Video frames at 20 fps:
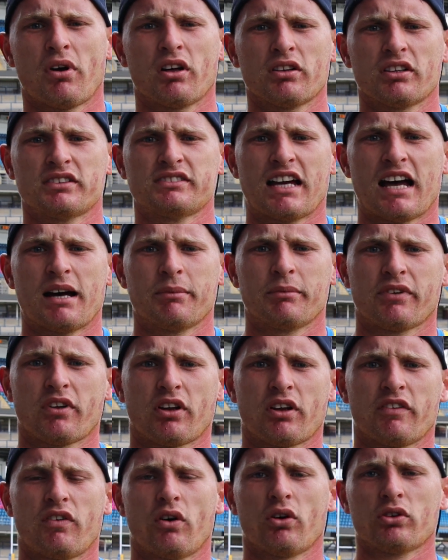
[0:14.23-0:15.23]
all the time, we've
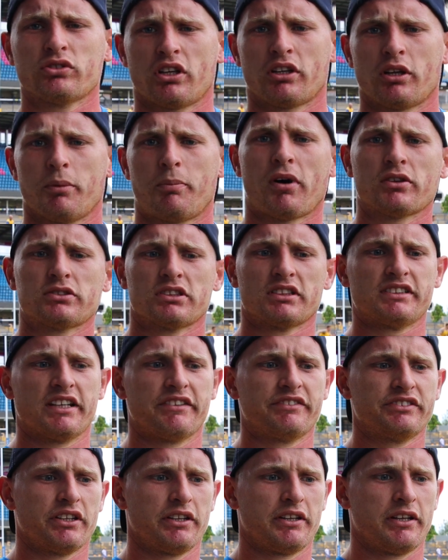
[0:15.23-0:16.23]
got to focus on the
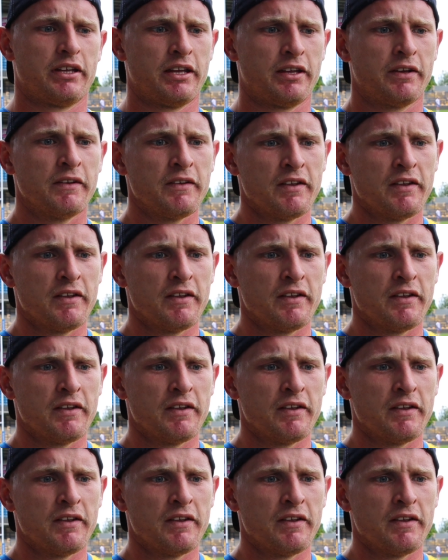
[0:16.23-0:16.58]
positives, and